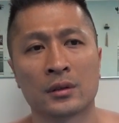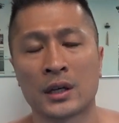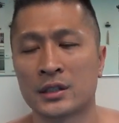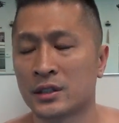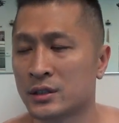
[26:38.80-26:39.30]

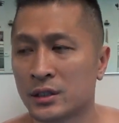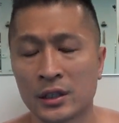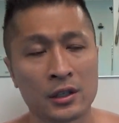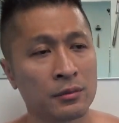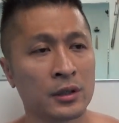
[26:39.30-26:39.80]
as I
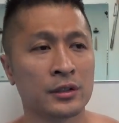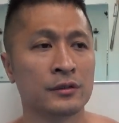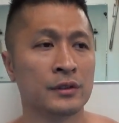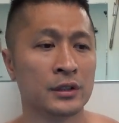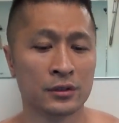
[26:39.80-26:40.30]
stated in my other
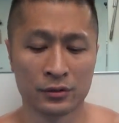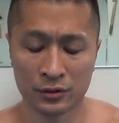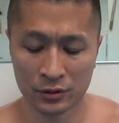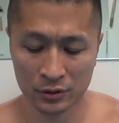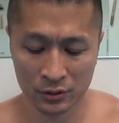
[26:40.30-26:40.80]

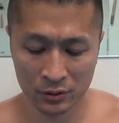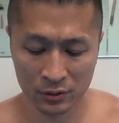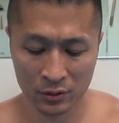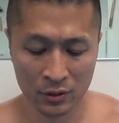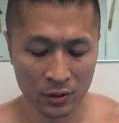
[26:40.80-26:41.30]
videos,
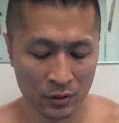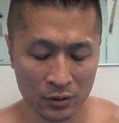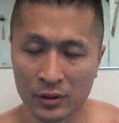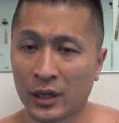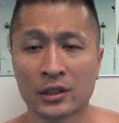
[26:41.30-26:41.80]

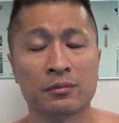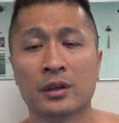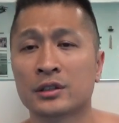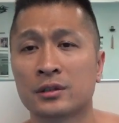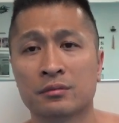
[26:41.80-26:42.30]
they're not the
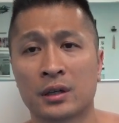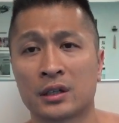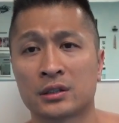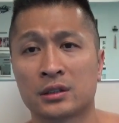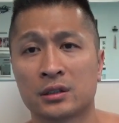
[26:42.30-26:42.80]
best in
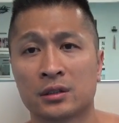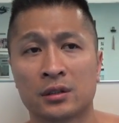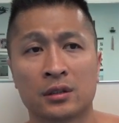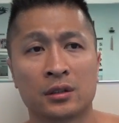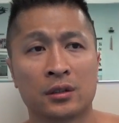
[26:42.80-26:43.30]
boxing.
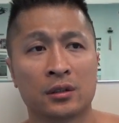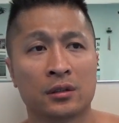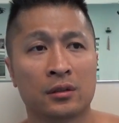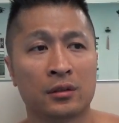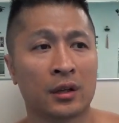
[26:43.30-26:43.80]

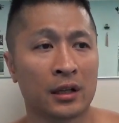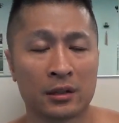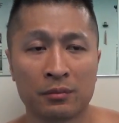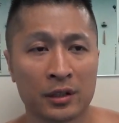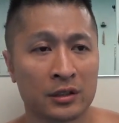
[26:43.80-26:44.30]
They're not
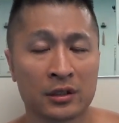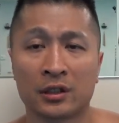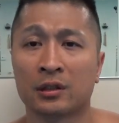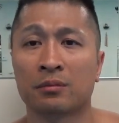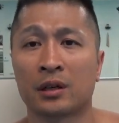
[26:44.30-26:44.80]
the best in
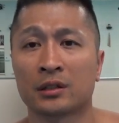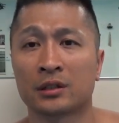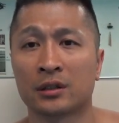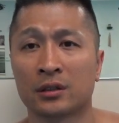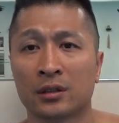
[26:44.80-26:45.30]

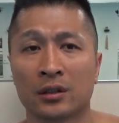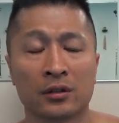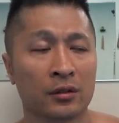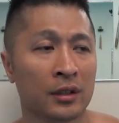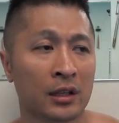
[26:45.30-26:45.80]
kickboxing.
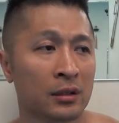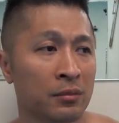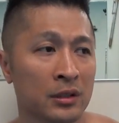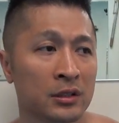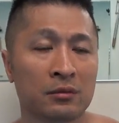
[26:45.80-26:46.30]
They're not the
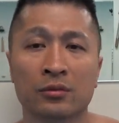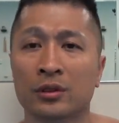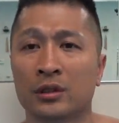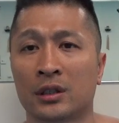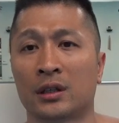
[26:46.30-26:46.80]
best in
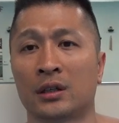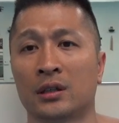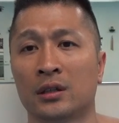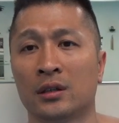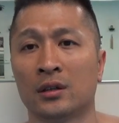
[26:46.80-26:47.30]
Muay Thai.
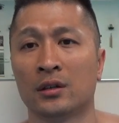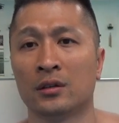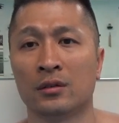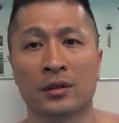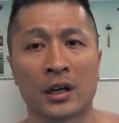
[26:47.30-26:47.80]

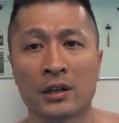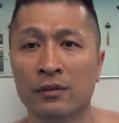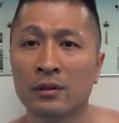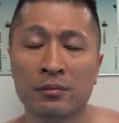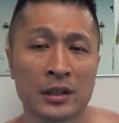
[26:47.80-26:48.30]
They're not
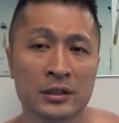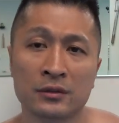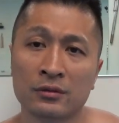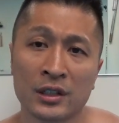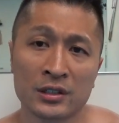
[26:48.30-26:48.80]
even the best
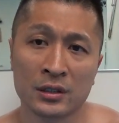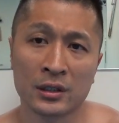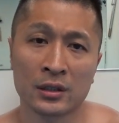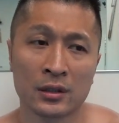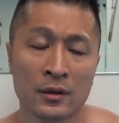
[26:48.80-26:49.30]
in
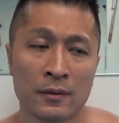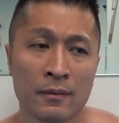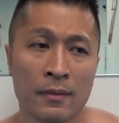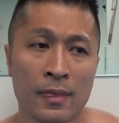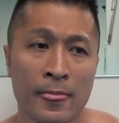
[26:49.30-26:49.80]
wrestling.
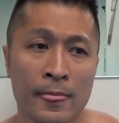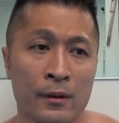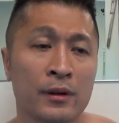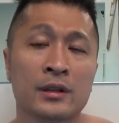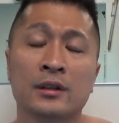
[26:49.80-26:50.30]

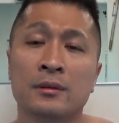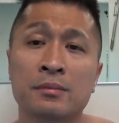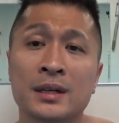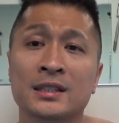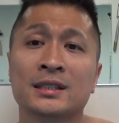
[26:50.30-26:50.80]
They're the
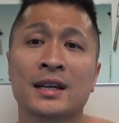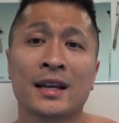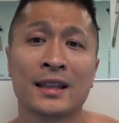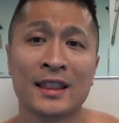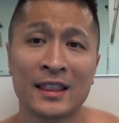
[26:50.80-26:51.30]
best
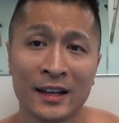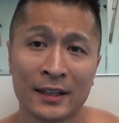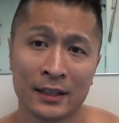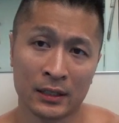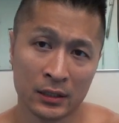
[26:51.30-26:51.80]
at
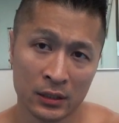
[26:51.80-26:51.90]
nothing.